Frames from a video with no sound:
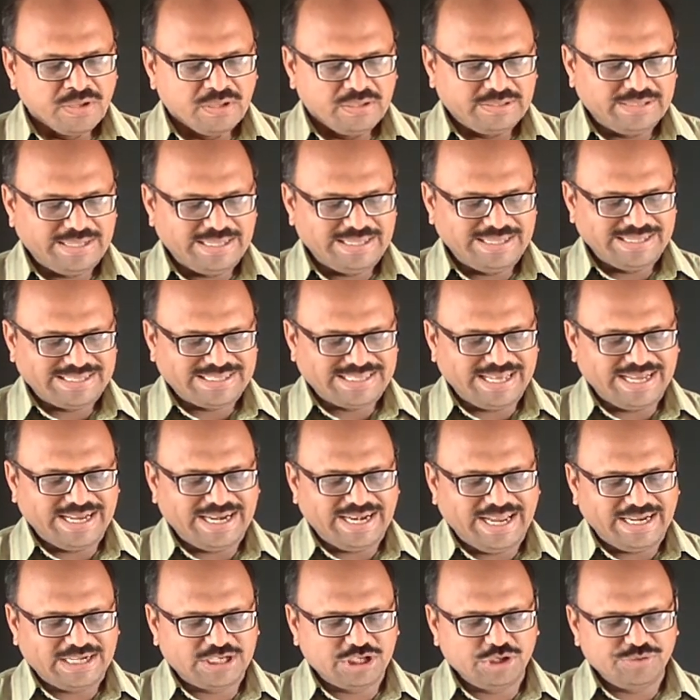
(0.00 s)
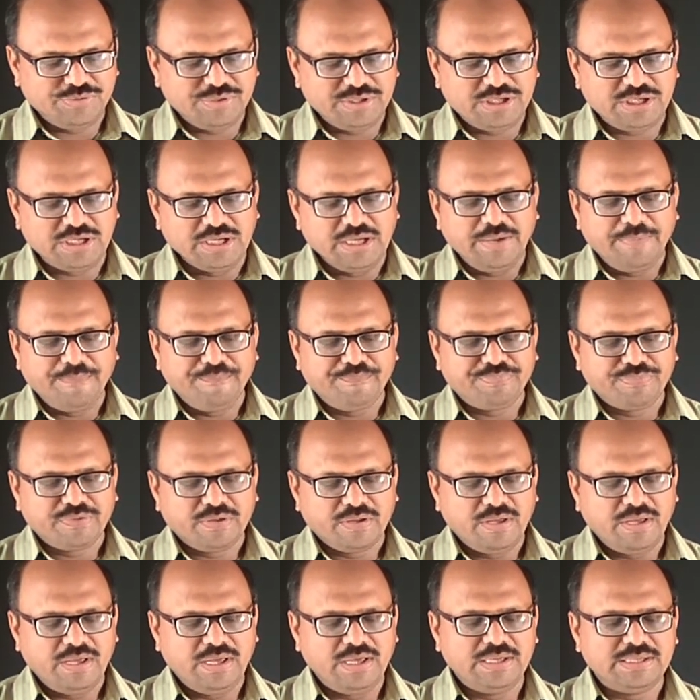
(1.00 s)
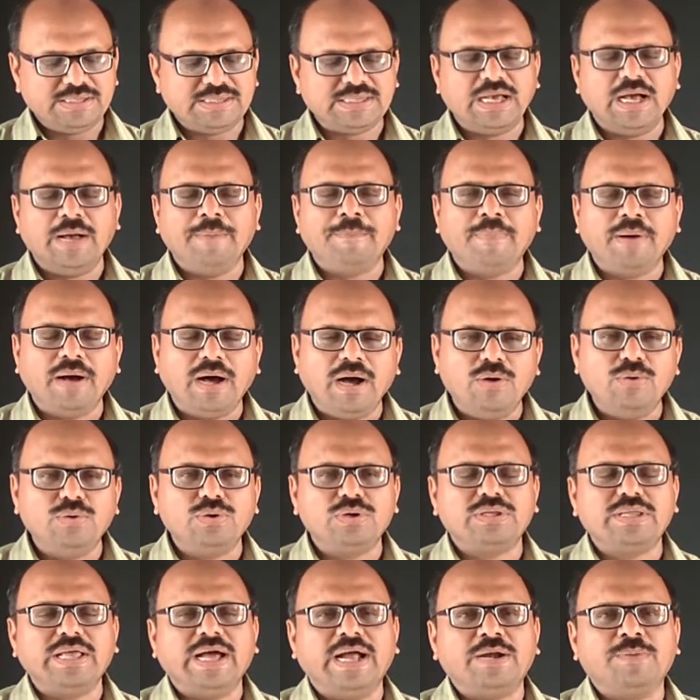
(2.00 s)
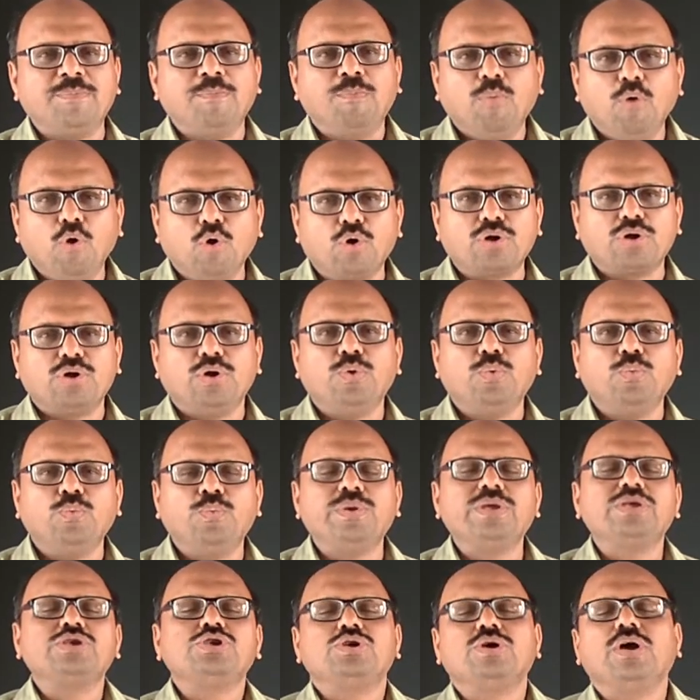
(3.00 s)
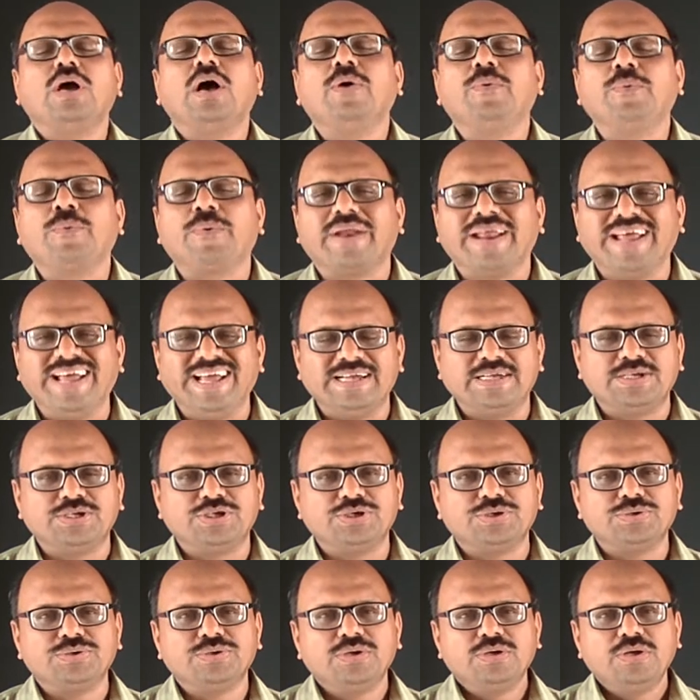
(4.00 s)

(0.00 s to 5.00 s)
Then the second activity is about that book which you have read.